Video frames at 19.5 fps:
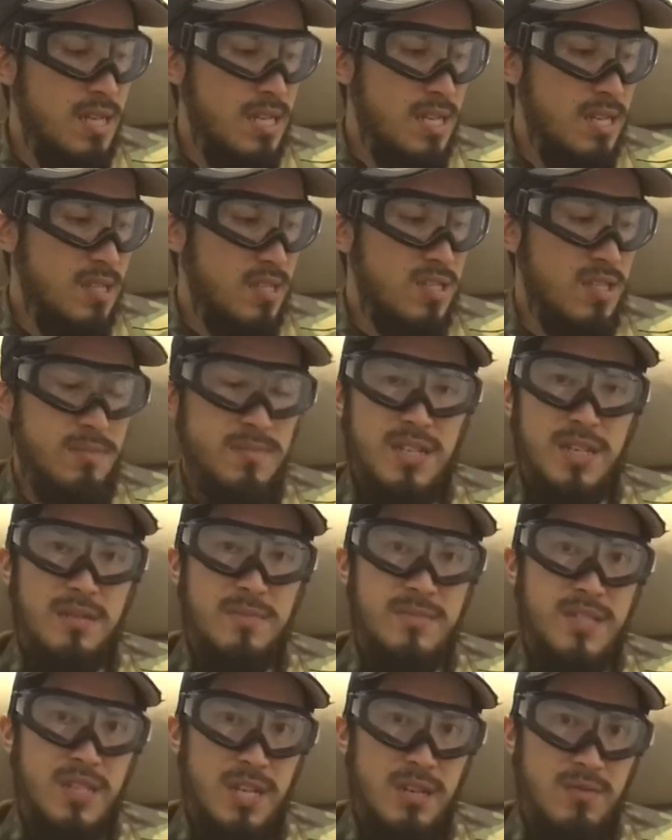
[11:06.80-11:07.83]

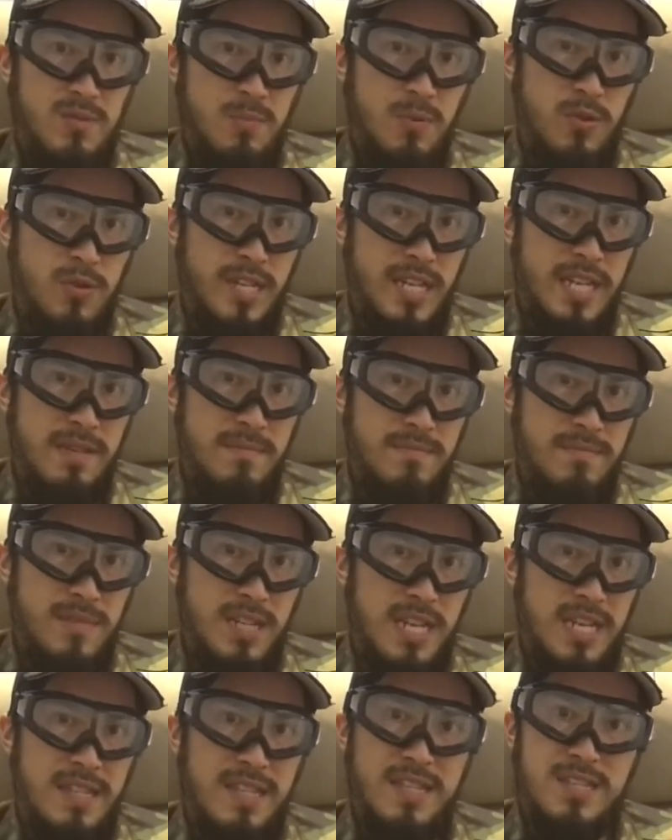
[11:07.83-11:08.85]
Sometimes I was pulling it,
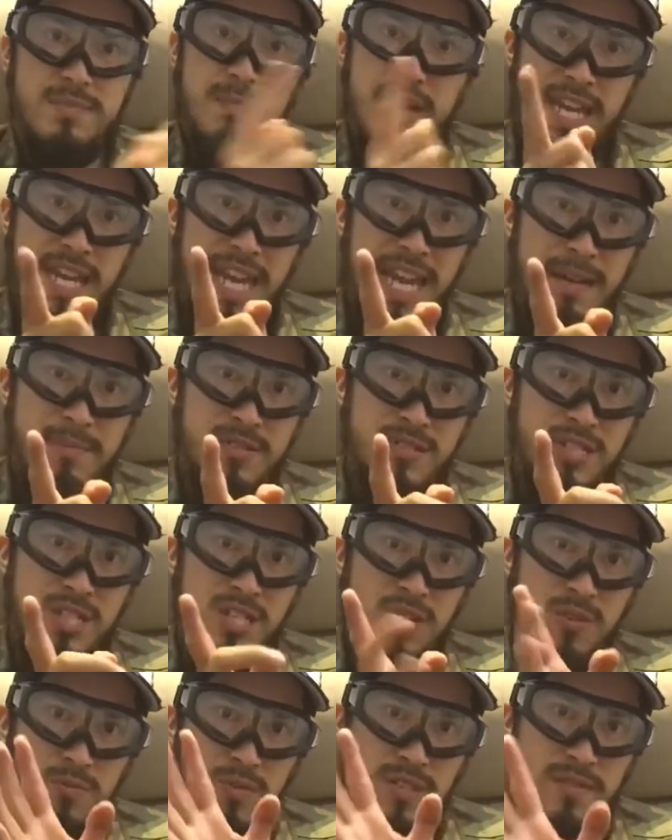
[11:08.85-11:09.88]
and this may happen to
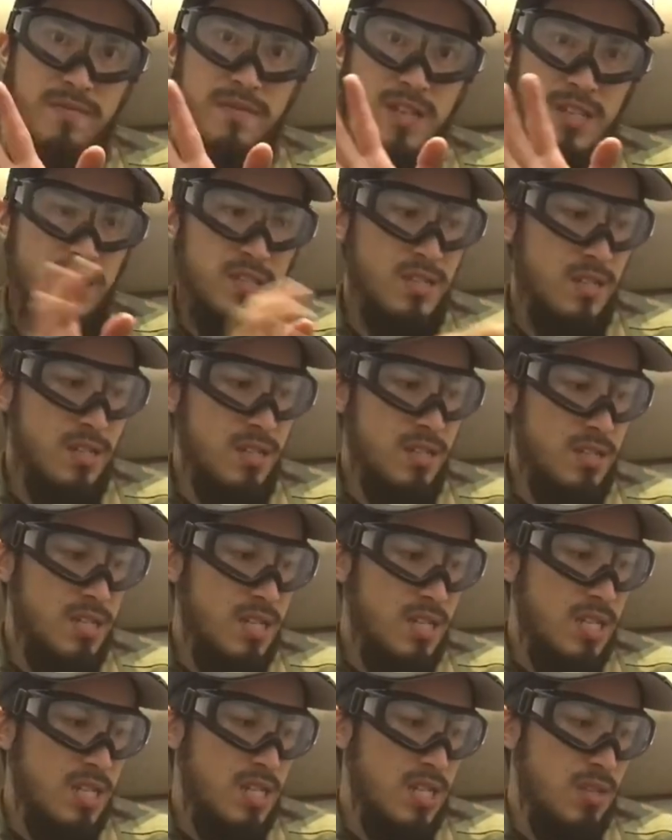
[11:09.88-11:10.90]
you when you first start.
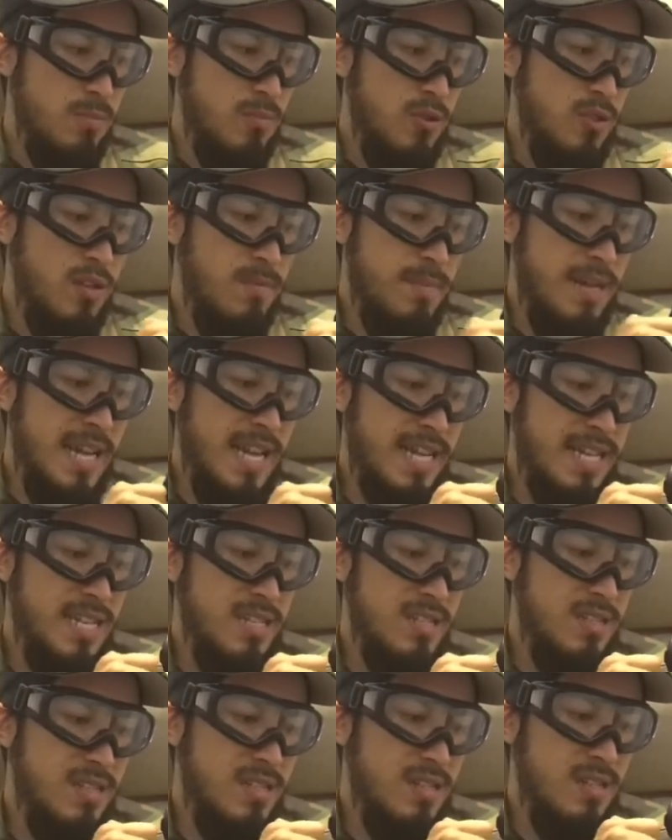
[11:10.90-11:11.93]
You pull it back,
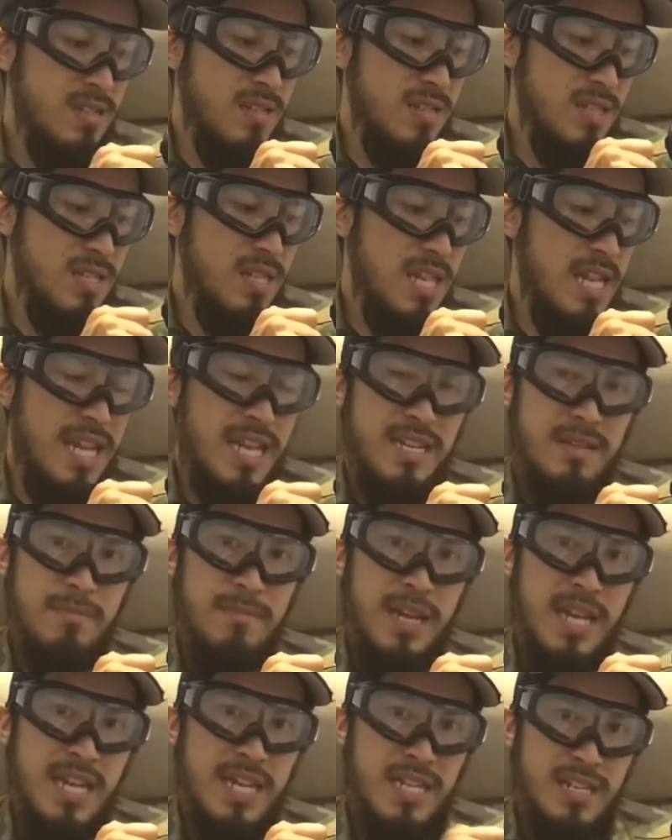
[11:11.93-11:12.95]
and it
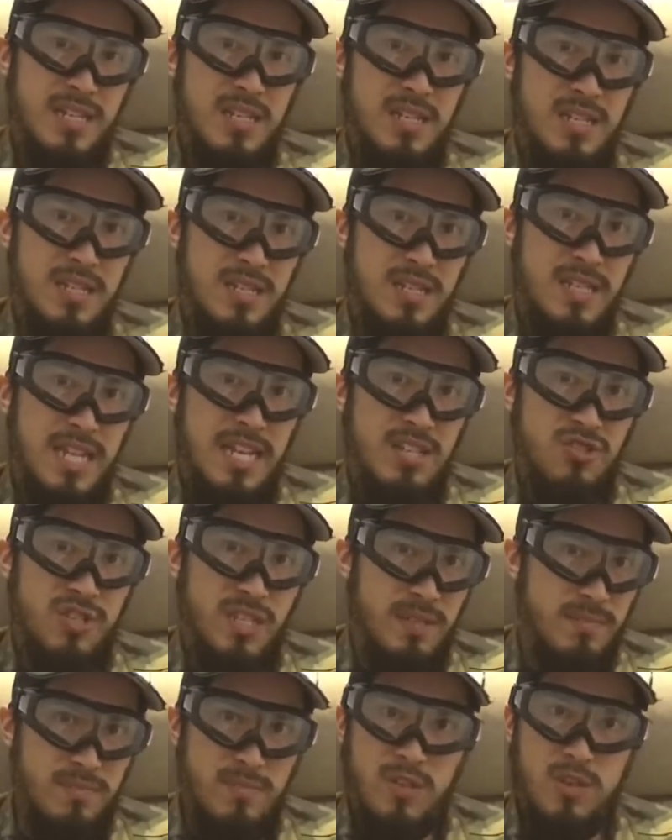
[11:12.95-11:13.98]
may naturally
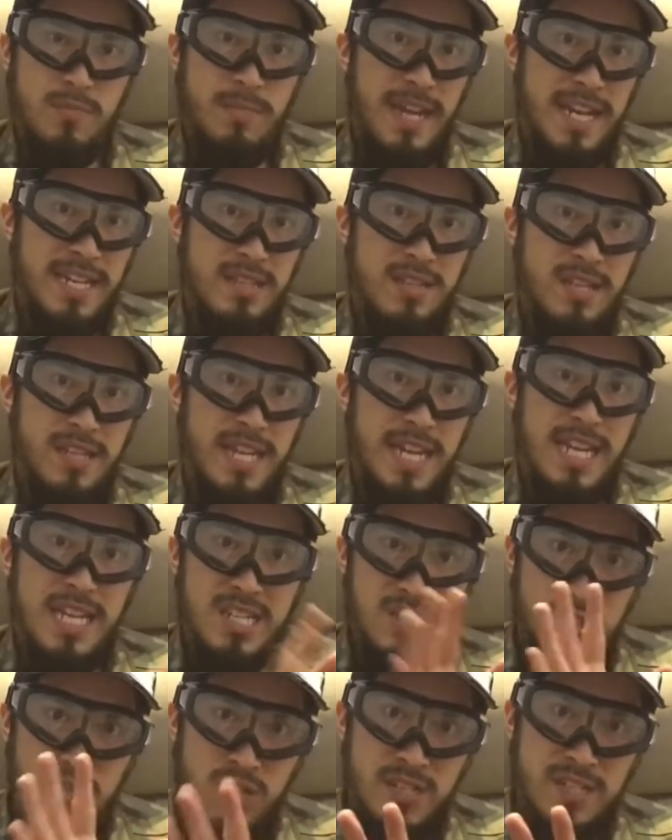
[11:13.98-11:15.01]
go back in like that. It's
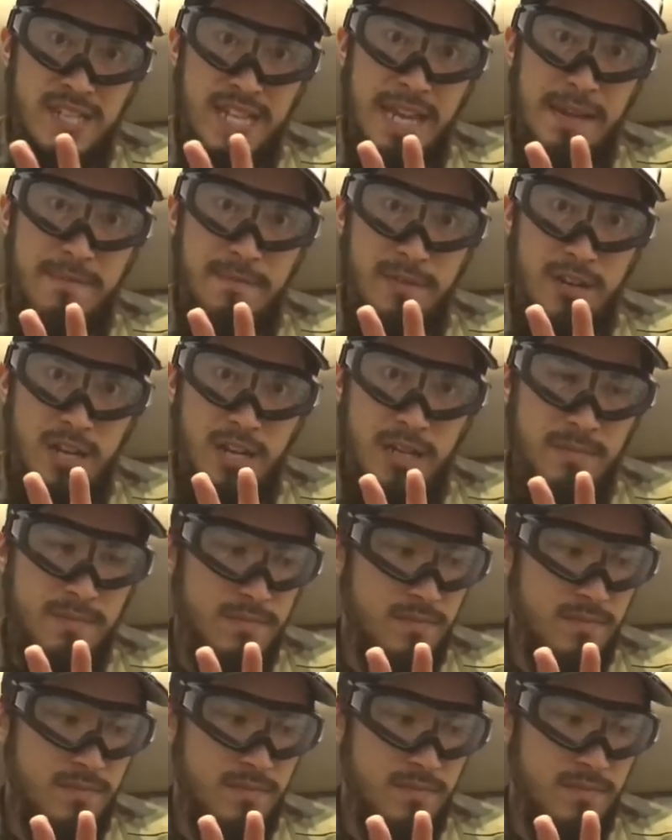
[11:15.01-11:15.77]
not a slam fire.